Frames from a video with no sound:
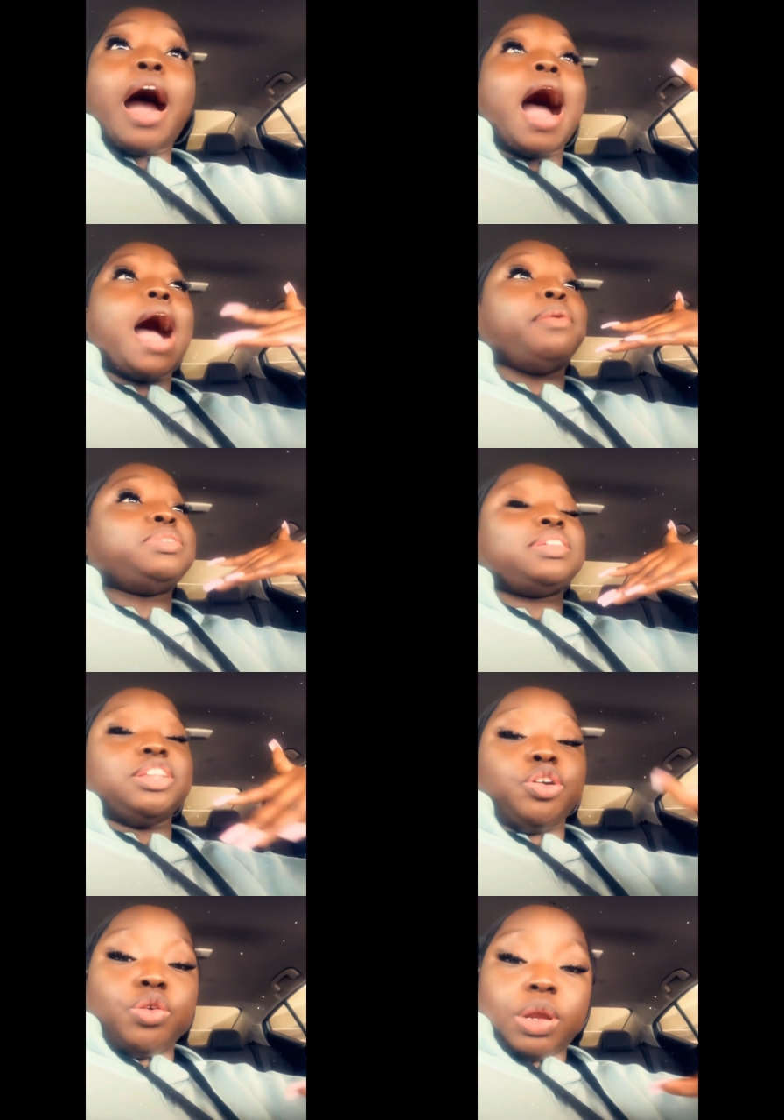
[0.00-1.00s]
i'm
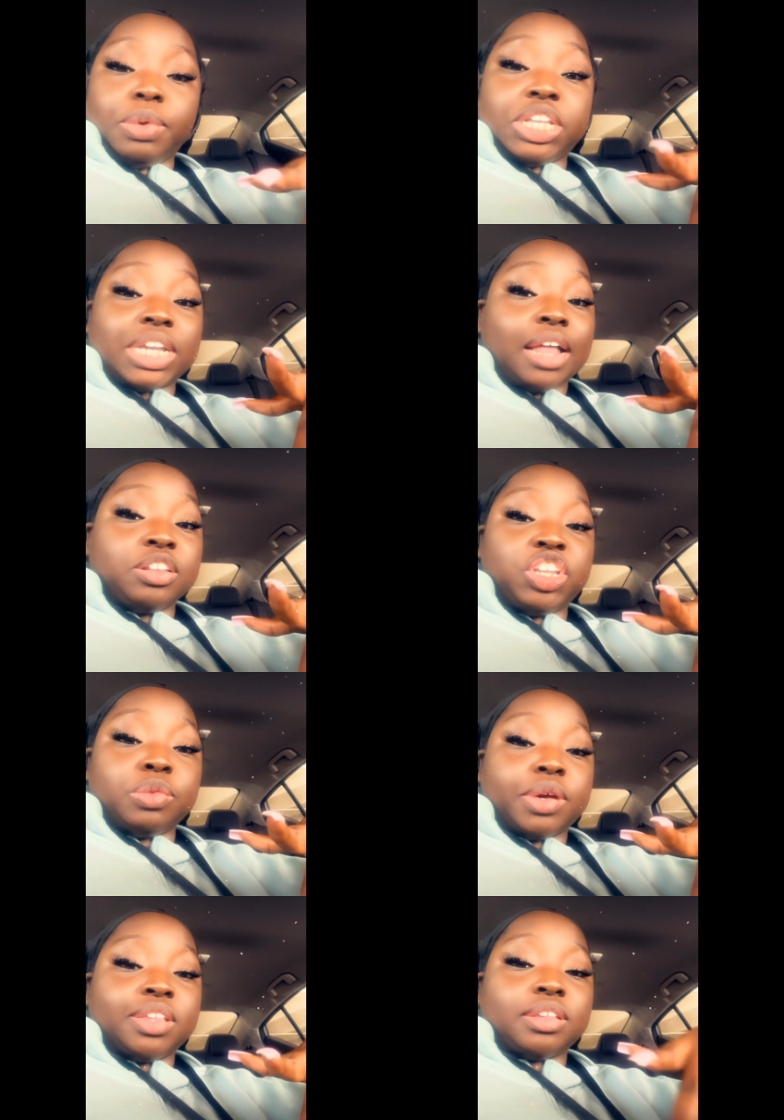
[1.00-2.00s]
still going to be
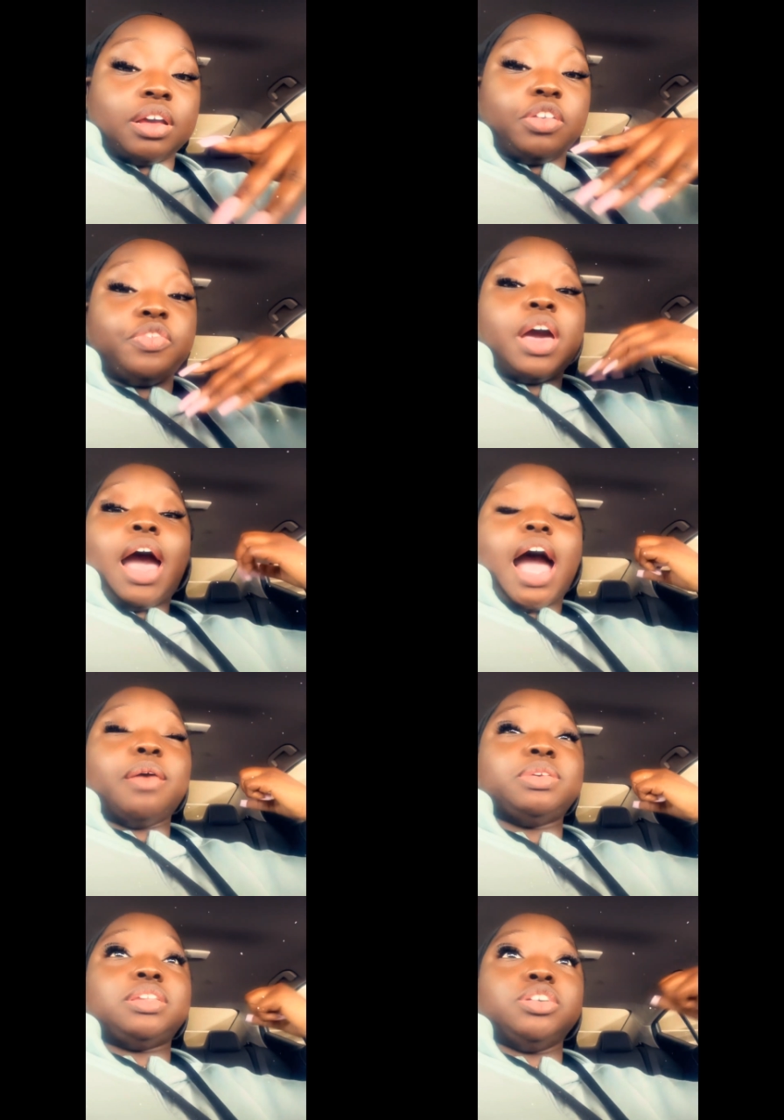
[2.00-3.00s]
challenging myself
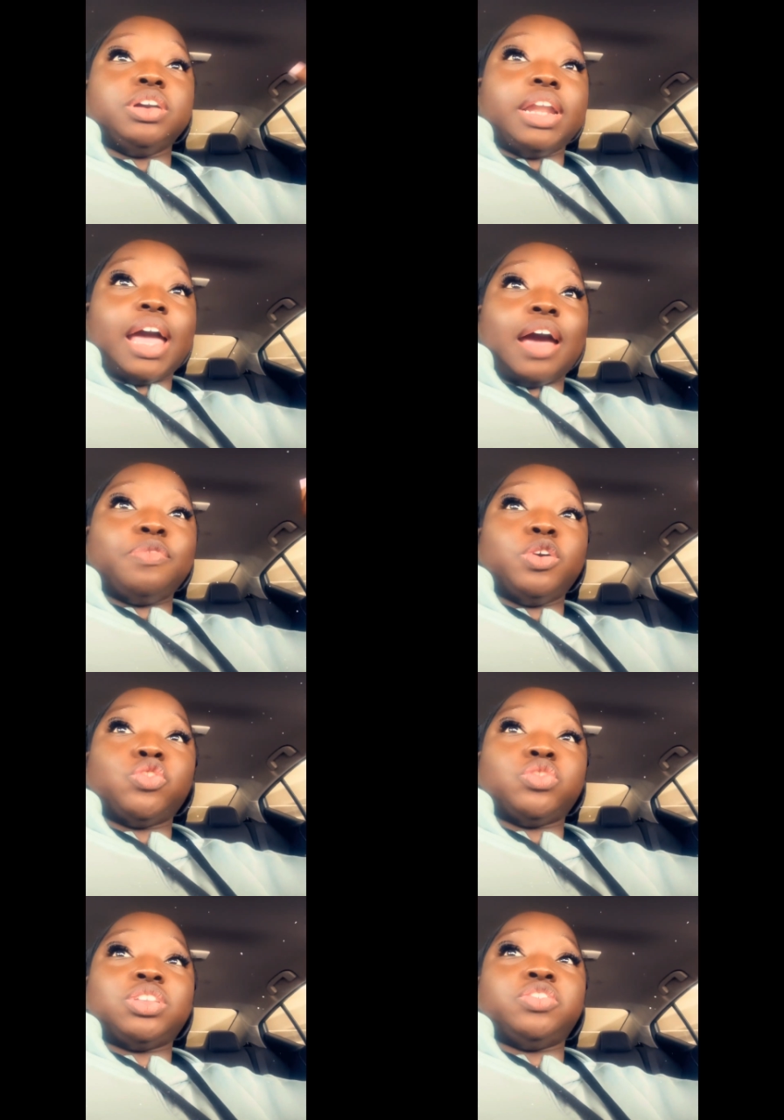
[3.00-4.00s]
i'm still going to have
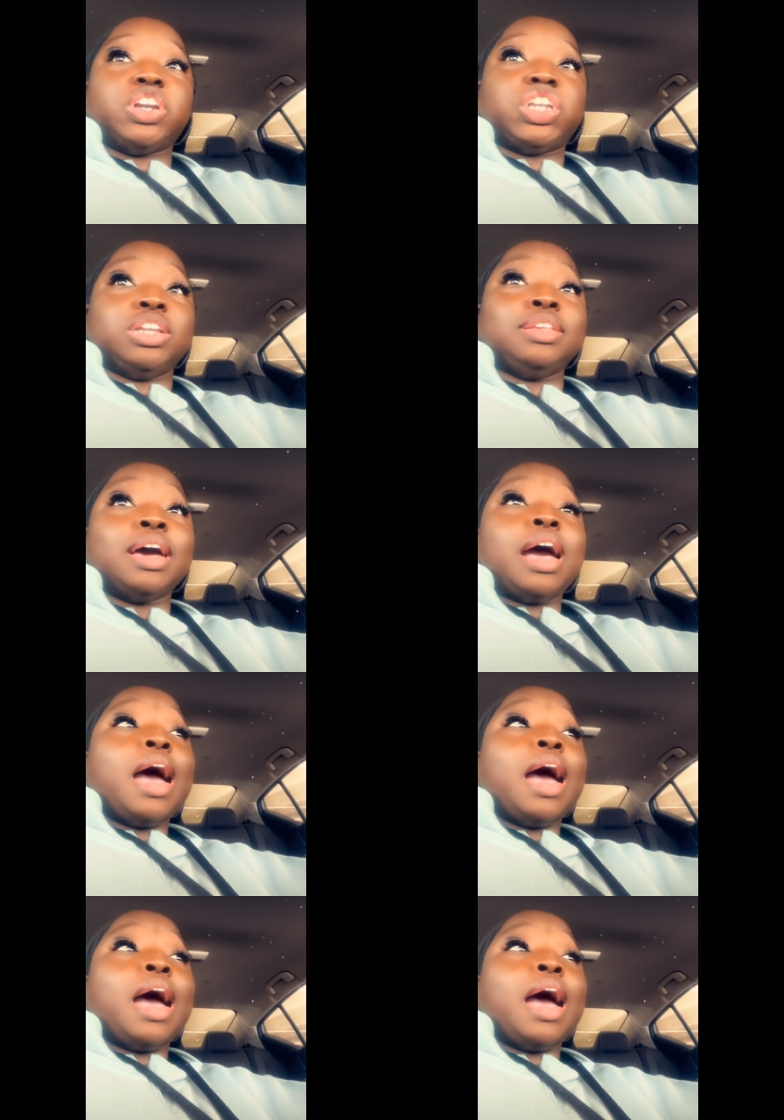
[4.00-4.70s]
those restrictions